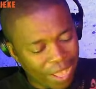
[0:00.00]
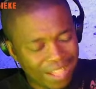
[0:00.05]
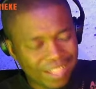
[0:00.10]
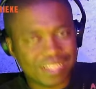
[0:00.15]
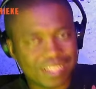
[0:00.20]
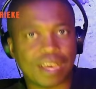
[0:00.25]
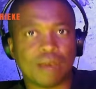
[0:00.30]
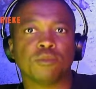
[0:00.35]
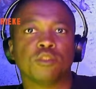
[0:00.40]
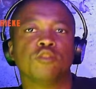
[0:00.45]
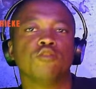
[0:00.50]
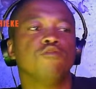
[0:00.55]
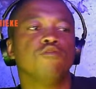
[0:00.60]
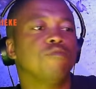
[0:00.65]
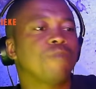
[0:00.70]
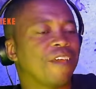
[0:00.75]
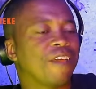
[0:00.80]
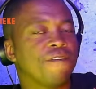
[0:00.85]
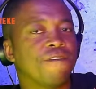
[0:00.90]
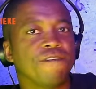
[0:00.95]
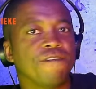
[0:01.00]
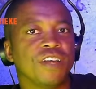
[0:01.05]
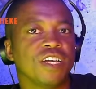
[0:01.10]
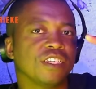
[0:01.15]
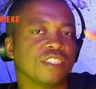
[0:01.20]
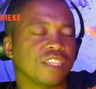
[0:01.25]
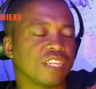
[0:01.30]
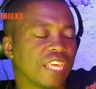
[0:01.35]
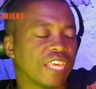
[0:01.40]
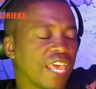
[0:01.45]
Welcome to my
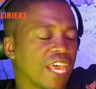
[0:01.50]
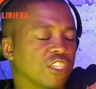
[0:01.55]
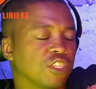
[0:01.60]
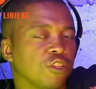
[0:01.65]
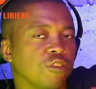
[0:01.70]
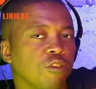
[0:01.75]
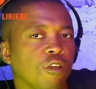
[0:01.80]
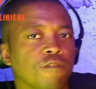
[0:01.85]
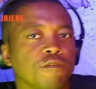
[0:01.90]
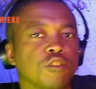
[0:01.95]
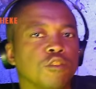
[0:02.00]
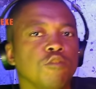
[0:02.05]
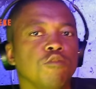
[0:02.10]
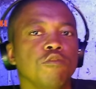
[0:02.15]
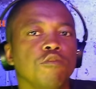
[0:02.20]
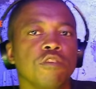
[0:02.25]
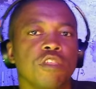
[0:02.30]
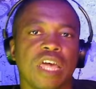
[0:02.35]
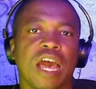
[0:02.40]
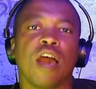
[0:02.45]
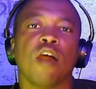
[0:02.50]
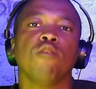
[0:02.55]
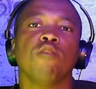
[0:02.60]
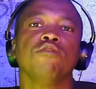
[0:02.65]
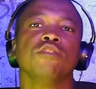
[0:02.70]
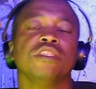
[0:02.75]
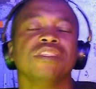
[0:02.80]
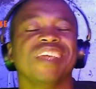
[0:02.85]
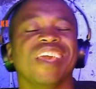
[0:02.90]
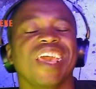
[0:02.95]
first reaction of
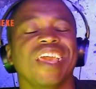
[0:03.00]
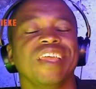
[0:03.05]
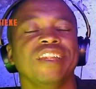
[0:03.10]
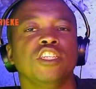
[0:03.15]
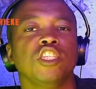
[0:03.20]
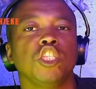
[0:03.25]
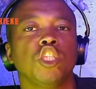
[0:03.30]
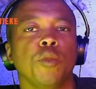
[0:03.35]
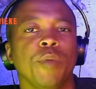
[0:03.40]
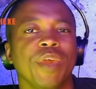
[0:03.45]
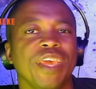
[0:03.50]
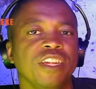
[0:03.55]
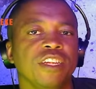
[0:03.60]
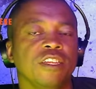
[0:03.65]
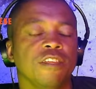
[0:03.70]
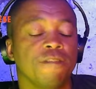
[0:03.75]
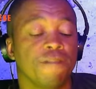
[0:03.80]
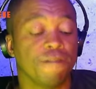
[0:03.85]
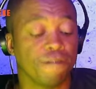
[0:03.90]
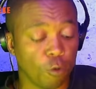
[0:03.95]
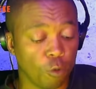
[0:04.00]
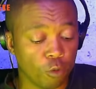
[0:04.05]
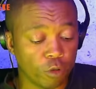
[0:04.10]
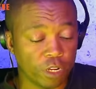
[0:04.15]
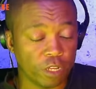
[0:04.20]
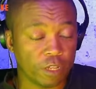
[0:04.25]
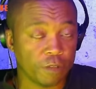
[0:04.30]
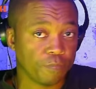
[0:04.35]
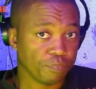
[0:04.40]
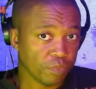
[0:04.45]

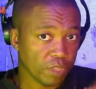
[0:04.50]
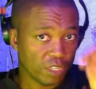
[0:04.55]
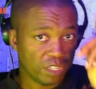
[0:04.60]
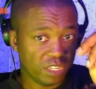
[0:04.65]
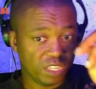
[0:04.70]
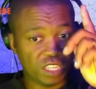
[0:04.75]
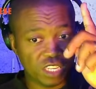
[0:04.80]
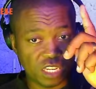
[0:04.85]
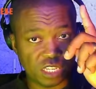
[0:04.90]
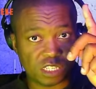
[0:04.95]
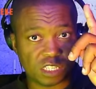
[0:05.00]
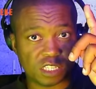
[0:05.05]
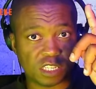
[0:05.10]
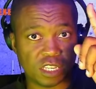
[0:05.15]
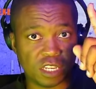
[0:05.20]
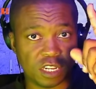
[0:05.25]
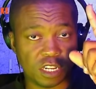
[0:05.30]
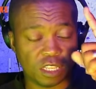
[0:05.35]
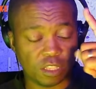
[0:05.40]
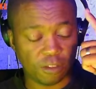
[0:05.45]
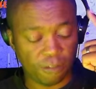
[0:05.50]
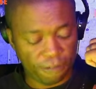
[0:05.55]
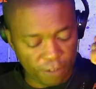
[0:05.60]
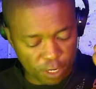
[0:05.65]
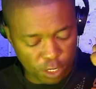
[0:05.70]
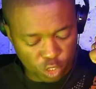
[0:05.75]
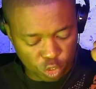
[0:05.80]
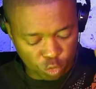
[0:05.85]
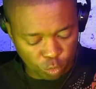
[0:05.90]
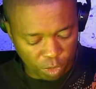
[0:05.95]
2024. Ne? The eerste, you know, the
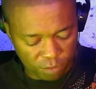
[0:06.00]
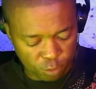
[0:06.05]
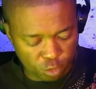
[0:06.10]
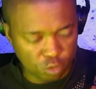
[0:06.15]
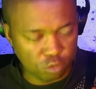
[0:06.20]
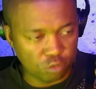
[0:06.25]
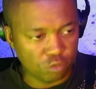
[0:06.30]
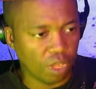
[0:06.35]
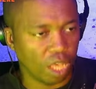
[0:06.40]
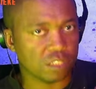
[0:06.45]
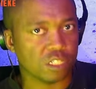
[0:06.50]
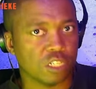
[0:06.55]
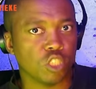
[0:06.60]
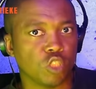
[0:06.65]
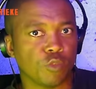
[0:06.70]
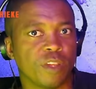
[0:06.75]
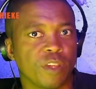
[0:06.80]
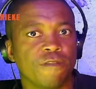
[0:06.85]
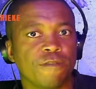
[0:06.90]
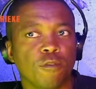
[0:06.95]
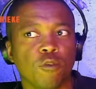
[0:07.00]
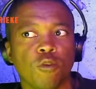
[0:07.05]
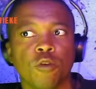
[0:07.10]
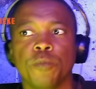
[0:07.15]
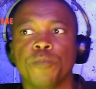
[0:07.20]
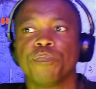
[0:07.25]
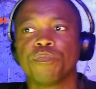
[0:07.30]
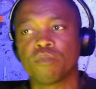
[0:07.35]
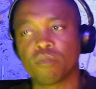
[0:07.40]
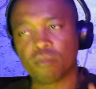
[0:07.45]
first one for
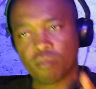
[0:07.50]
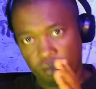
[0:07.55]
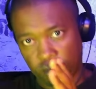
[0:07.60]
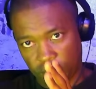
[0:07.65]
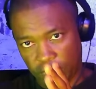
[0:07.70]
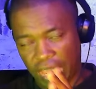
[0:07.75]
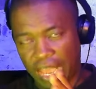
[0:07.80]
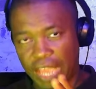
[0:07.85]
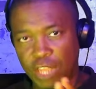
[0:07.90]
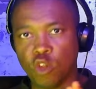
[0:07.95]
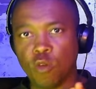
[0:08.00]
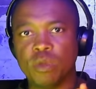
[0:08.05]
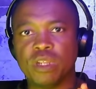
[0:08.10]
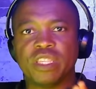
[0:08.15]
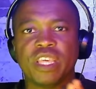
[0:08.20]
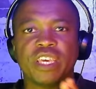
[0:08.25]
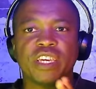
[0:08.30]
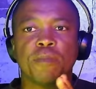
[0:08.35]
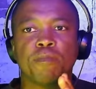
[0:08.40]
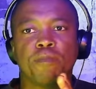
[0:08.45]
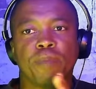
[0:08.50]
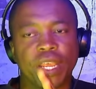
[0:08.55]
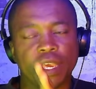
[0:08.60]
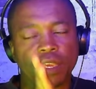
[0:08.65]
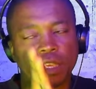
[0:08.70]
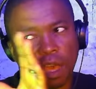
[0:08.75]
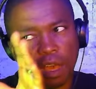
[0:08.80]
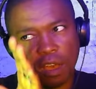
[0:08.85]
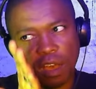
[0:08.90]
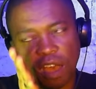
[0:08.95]
2024. I normally take a
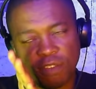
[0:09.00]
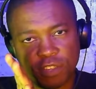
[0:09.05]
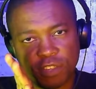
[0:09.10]
break